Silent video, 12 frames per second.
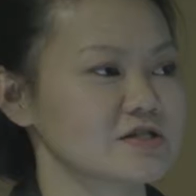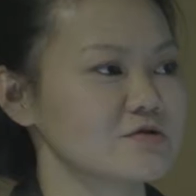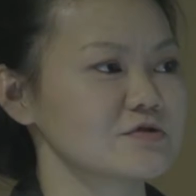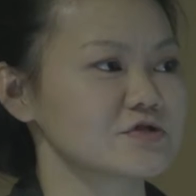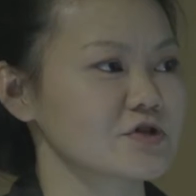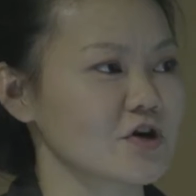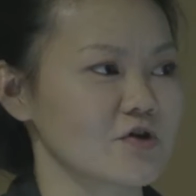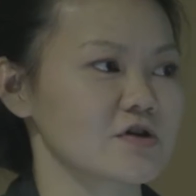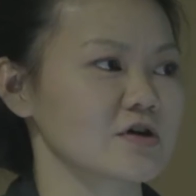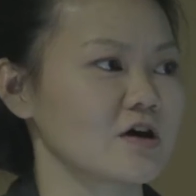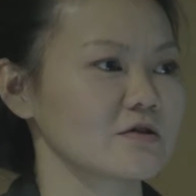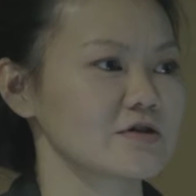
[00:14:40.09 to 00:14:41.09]
use your current
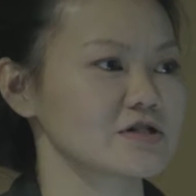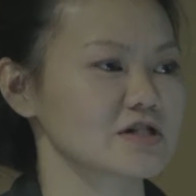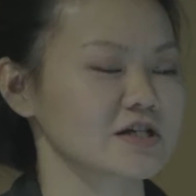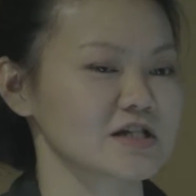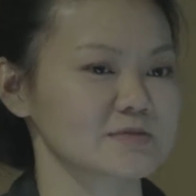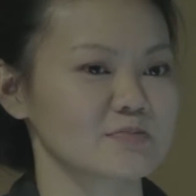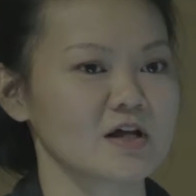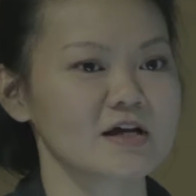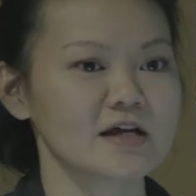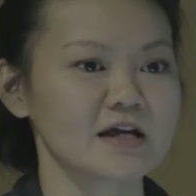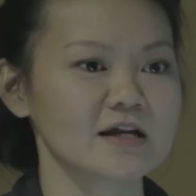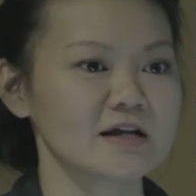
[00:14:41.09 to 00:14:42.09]
knowledge and just plug
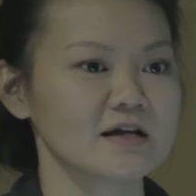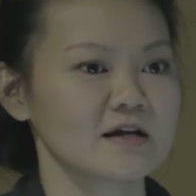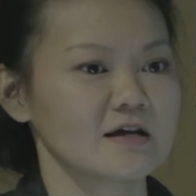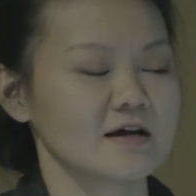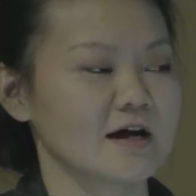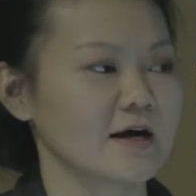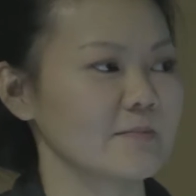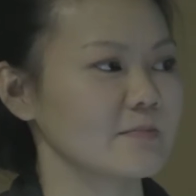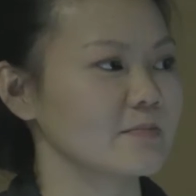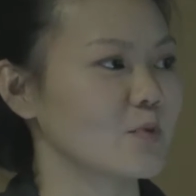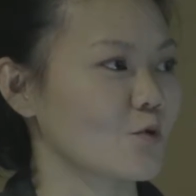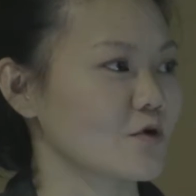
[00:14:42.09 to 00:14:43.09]
in
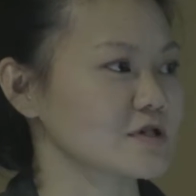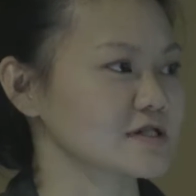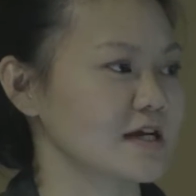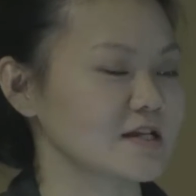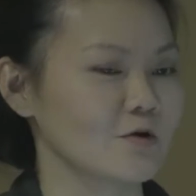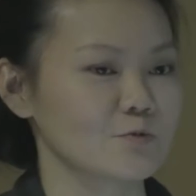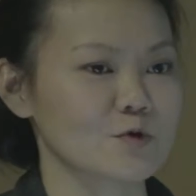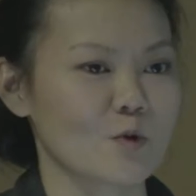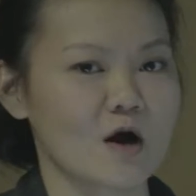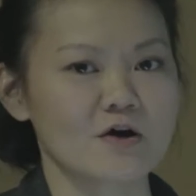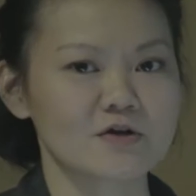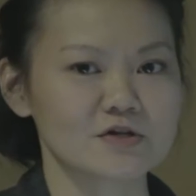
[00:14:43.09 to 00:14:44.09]
boards that don't
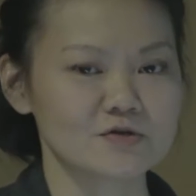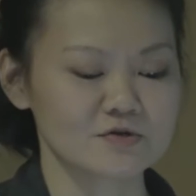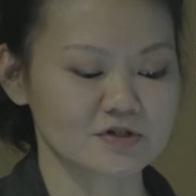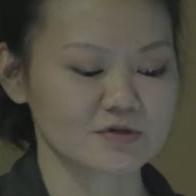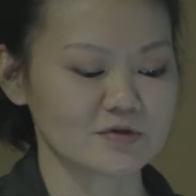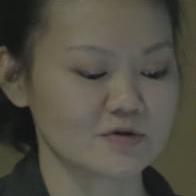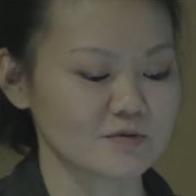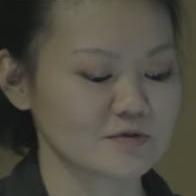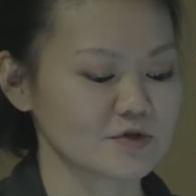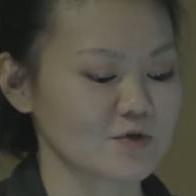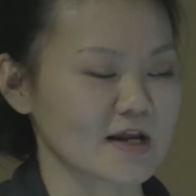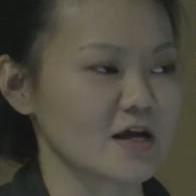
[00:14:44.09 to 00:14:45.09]
require you to
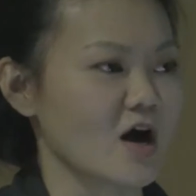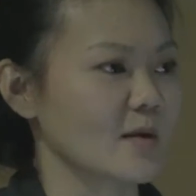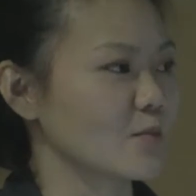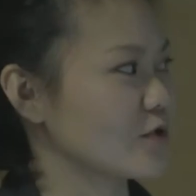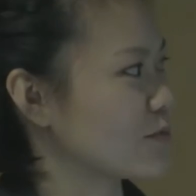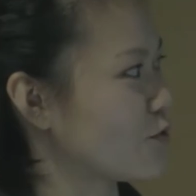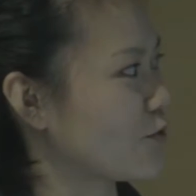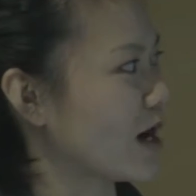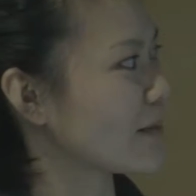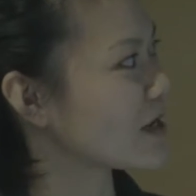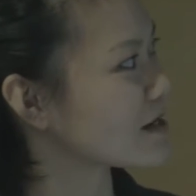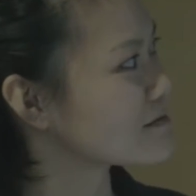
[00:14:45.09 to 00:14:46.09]
do any onboard
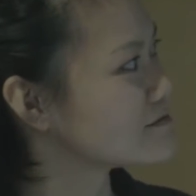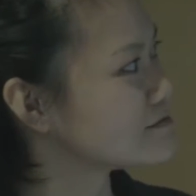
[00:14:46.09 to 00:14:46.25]
programming.